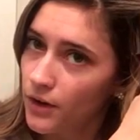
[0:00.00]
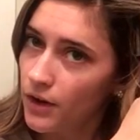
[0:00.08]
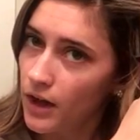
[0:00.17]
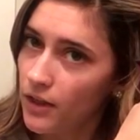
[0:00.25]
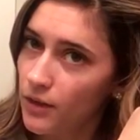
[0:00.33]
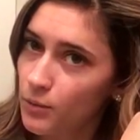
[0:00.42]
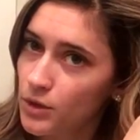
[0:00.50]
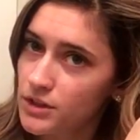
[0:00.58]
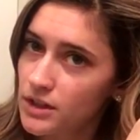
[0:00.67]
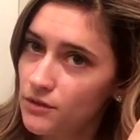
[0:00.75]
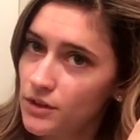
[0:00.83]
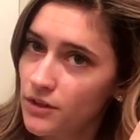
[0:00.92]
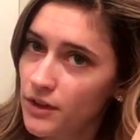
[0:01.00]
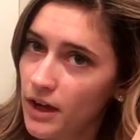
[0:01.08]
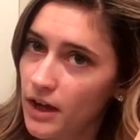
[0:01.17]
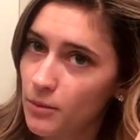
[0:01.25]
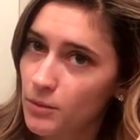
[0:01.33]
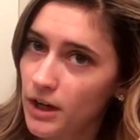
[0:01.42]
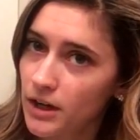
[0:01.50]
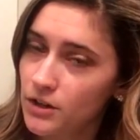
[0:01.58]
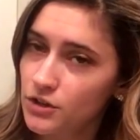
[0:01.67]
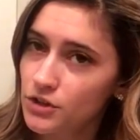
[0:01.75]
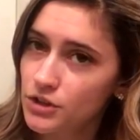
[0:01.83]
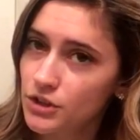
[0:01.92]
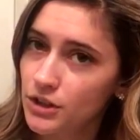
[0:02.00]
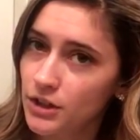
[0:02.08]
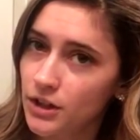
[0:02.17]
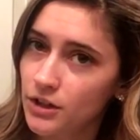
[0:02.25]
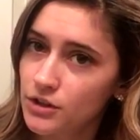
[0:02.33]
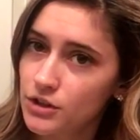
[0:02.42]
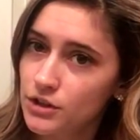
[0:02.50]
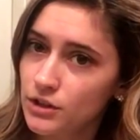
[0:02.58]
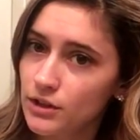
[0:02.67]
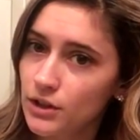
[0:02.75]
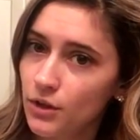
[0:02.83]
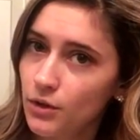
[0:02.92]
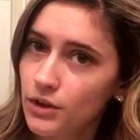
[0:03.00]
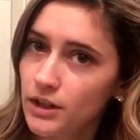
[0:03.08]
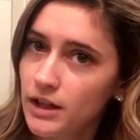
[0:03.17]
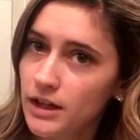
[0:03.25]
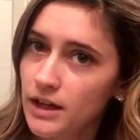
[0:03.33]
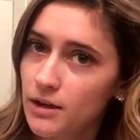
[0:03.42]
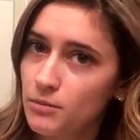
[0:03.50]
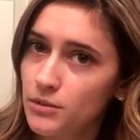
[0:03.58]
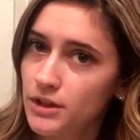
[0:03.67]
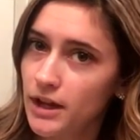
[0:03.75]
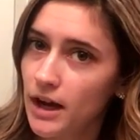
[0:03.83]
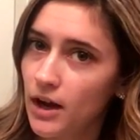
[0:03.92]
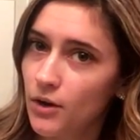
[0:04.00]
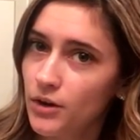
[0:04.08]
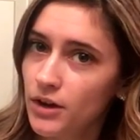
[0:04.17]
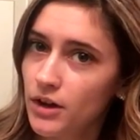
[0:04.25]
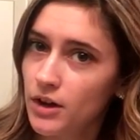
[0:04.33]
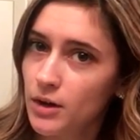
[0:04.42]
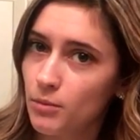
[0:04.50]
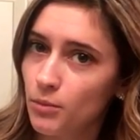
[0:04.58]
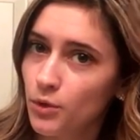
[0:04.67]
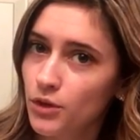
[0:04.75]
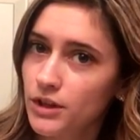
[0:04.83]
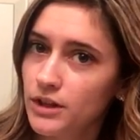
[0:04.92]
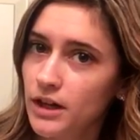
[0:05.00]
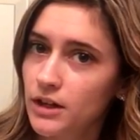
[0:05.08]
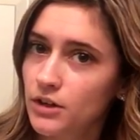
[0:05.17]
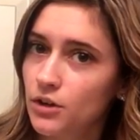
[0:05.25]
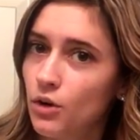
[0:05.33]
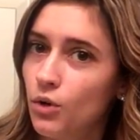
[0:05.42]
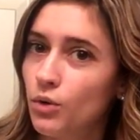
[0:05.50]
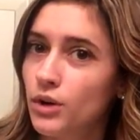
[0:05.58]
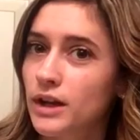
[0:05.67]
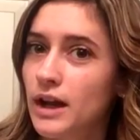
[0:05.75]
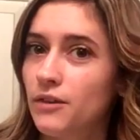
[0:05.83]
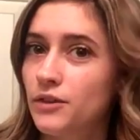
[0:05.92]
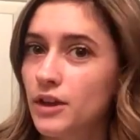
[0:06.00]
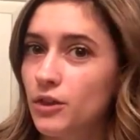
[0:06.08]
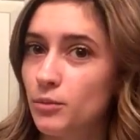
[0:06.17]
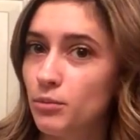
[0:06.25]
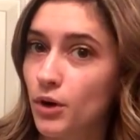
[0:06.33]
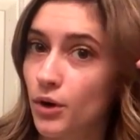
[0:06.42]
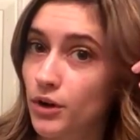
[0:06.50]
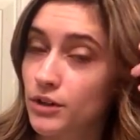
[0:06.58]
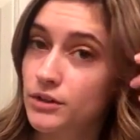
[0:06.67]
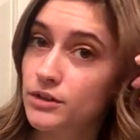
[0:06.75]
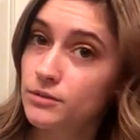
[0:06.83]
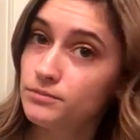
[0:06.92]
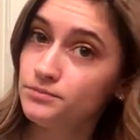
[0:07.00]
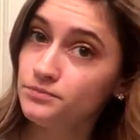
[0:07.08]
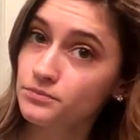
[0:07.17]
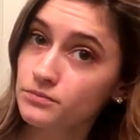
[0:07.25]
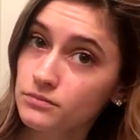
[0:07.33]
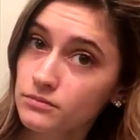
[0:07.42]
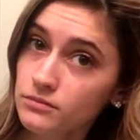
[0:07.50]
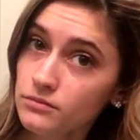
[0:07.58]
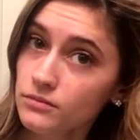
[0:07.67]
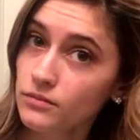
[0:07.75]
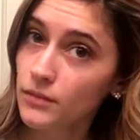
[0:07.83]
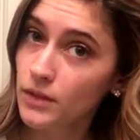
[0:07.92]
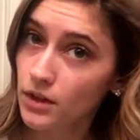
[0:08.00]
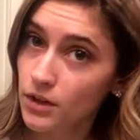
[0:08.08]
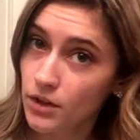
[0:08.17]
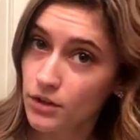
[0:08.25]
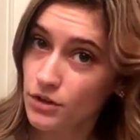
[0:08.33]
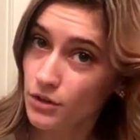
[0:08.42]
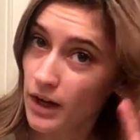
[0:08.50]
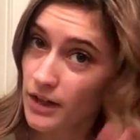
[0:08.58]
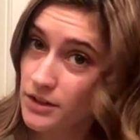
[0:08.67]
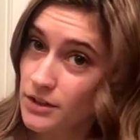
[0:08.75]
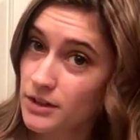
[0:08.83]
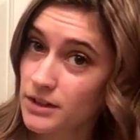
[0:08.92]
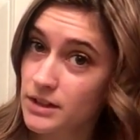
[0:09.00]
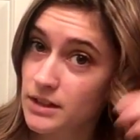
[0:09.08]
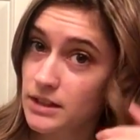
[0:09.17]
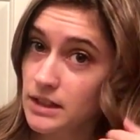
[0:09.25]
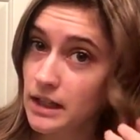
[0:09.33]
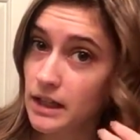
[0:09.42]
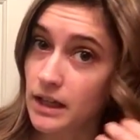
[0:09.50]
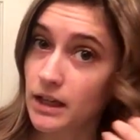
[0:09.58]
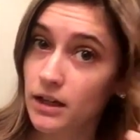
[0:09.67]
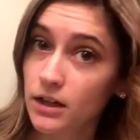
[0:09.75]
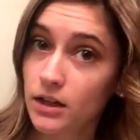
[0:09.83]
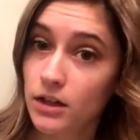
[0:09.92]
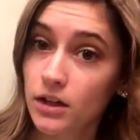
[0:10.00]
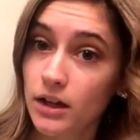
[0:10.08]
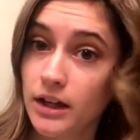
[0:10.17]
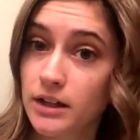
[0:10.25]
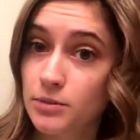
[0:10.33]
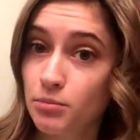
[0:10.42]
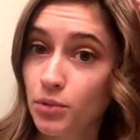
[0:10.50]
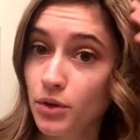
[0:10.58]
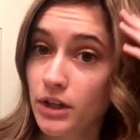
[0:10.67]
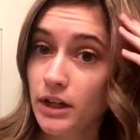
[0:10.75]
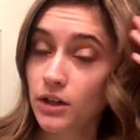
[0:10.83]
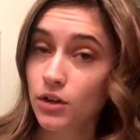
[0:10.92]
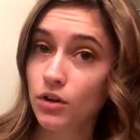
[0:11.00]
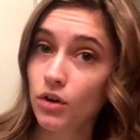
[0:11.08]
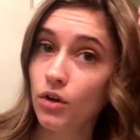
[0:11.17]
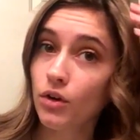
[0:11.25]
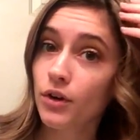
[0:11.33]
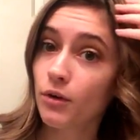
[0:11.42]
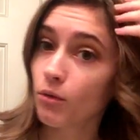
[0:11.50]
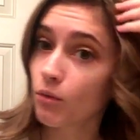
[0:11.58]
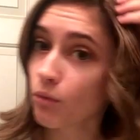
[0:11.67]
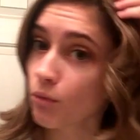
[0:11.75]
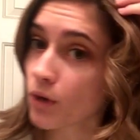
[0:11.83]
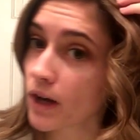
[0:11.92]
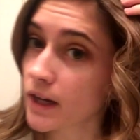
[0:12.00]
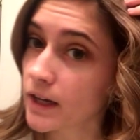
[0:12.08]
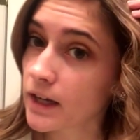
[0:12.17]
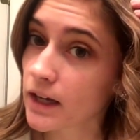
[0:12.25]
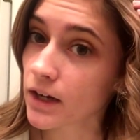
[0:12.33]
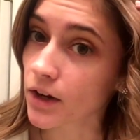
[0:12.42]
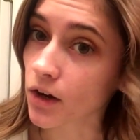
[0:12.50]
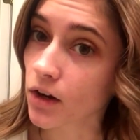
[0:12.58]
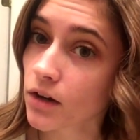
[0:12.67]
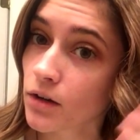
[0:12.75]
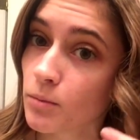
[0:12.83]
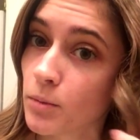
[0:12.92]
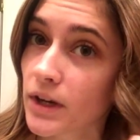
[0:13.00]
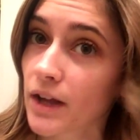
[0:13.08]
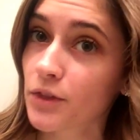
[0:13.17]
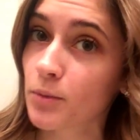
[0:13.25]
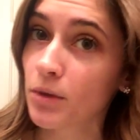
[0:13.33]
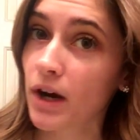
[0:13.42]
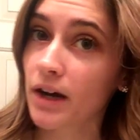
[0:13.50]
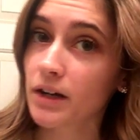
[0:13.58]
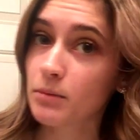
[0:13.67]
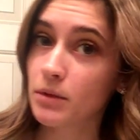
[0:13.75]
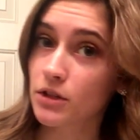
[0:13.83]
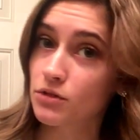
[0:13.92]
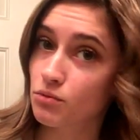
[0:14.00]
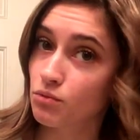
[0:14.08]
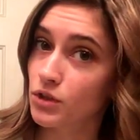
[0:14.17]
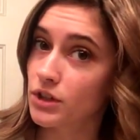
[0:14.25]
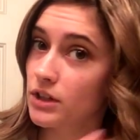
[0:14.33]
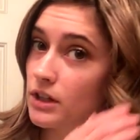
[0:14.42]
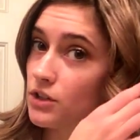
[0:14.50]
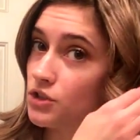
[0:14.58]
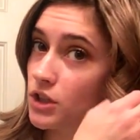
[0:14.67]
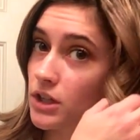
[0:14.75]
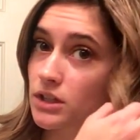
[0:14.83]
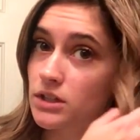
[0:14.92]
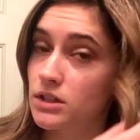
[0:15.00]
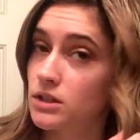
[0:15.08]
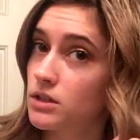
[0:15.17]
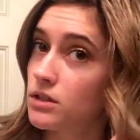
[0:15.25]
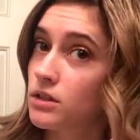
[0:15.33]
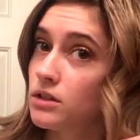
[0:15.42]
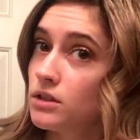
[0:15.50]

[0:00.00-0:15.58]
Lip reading: And then once I've done that, I'm kind of just going to slowly come down. I'm really not going to hold it at the other parts. So as you can see, it's pretty curled right here, but at the bottom it's really just